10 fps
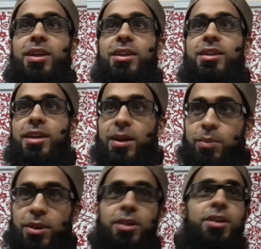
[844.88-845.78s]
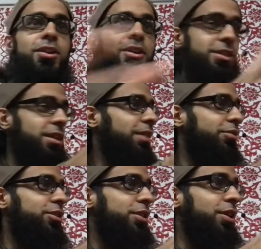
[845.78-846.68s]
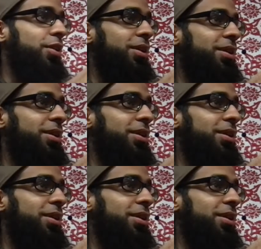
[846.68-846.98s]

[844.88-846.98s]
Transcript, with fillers: need to come. It's time for you to go.